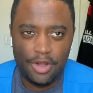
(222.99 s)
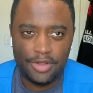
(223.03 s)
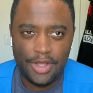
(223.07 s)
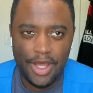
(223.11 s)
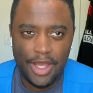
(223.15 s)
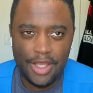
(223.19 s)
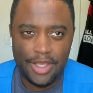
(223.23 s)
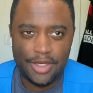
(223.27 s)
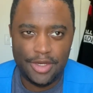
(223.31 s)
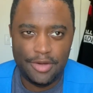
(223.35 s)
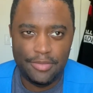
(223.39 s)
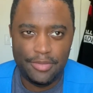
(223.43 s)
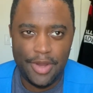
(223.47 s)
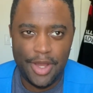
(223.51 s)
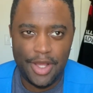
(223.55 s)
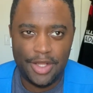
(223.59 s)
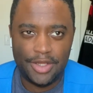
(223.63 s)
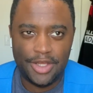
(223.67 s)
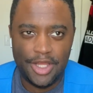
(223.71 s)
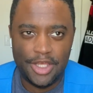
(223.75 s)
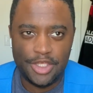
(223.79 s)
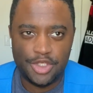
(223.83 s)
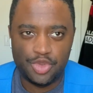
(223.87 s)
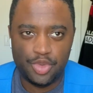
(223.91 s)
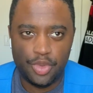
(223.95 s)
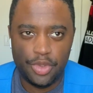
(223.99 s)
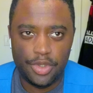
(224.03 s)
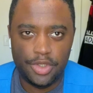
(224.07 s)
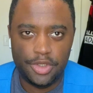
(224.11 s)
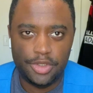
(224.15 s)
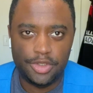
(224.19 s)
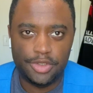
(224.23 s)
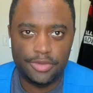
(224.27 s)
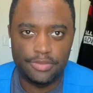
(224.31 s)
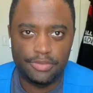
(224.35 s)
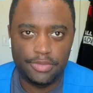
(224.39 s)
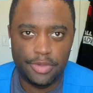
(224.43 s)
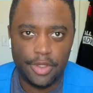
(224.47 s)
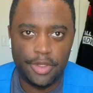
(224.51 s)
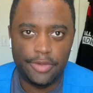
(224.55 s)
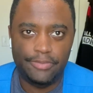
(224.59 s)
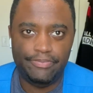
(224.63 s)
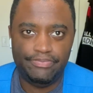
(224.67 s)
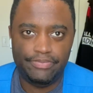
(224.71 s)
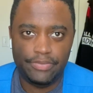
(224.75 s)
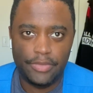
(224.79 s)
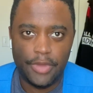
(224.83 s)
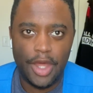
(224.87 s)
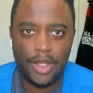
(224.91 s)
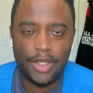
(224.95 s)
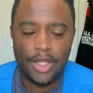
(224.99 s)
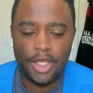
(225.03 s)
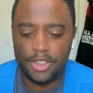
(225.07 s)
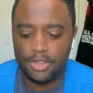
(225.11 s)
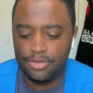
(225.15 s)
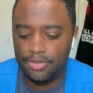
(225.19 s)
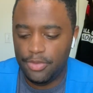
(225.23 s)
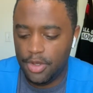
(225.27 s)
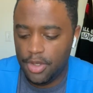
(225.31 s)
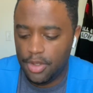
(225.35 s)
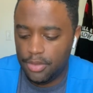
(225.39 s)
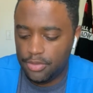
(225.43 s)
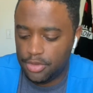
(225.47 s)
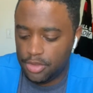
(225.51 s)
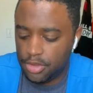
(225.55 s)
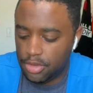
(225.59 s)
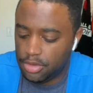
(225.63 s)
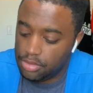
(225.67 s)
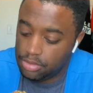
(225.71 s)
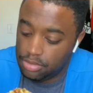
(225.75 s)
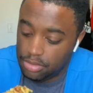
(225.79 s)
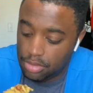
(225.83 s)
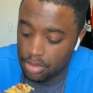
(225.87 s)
liking in my late 20s, but I like Spam, so.